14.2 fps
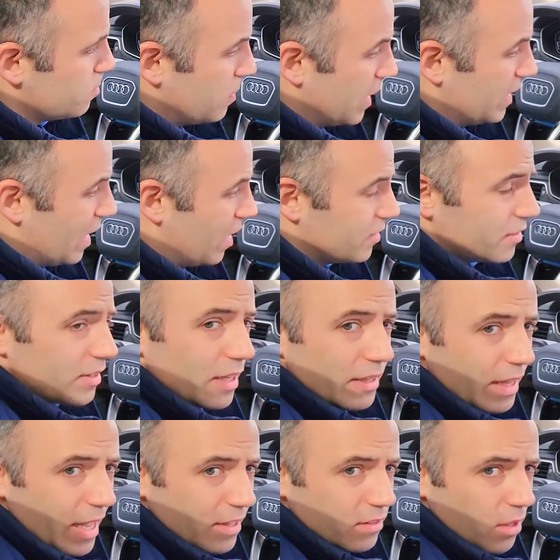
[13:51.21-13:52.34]
But other than
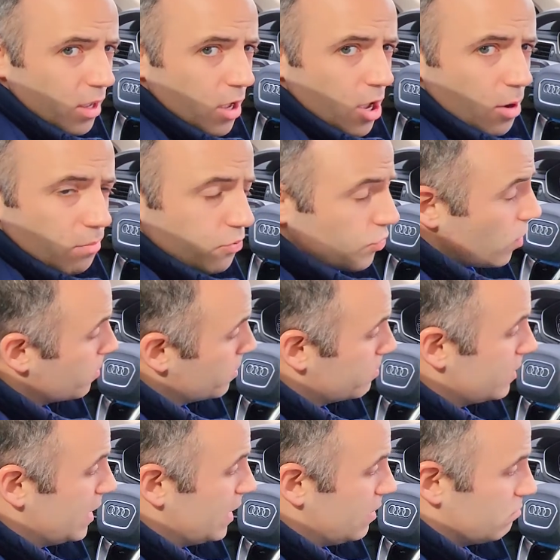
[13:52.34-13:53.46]
that,
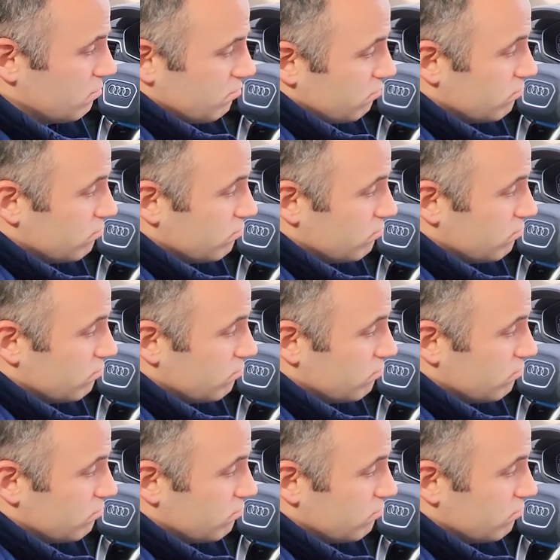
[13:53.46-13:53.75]
probably